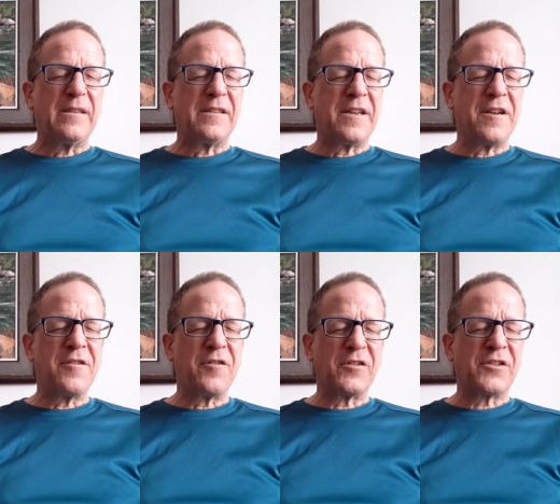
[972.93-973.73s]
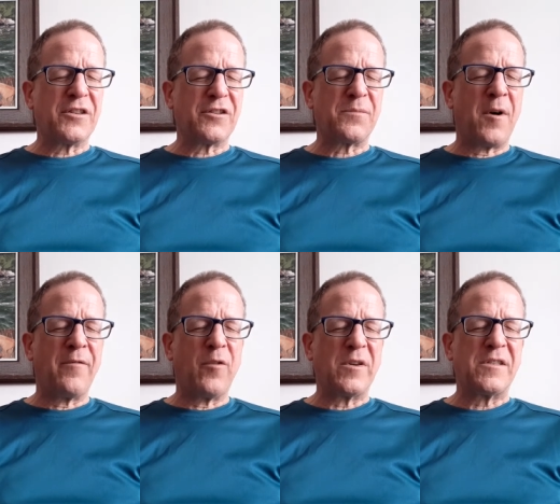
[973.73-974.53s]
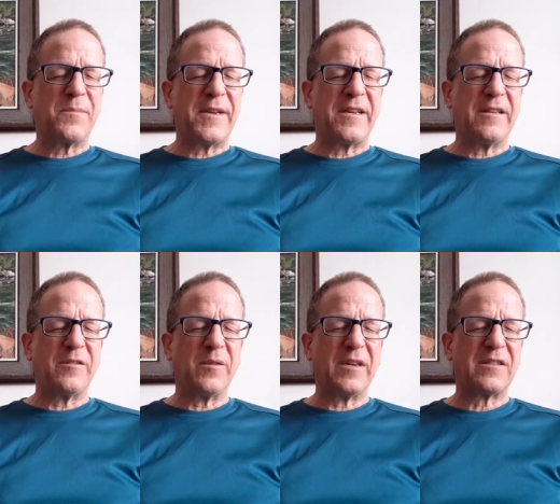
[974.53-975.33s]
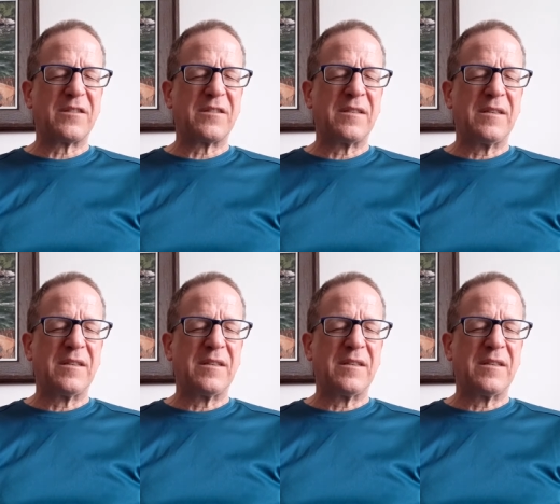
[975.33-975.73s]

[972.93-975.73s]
to hear your still small voice speaking to us.